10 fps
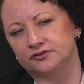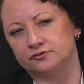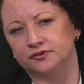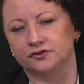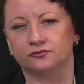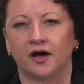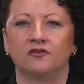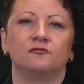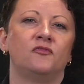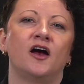You need to have
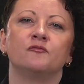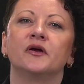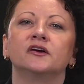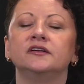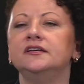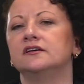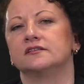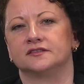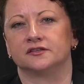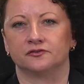5 paralegals.
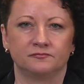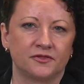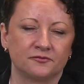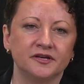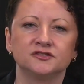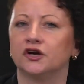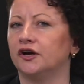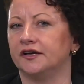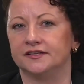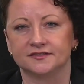There are 3
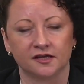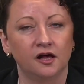attorneys.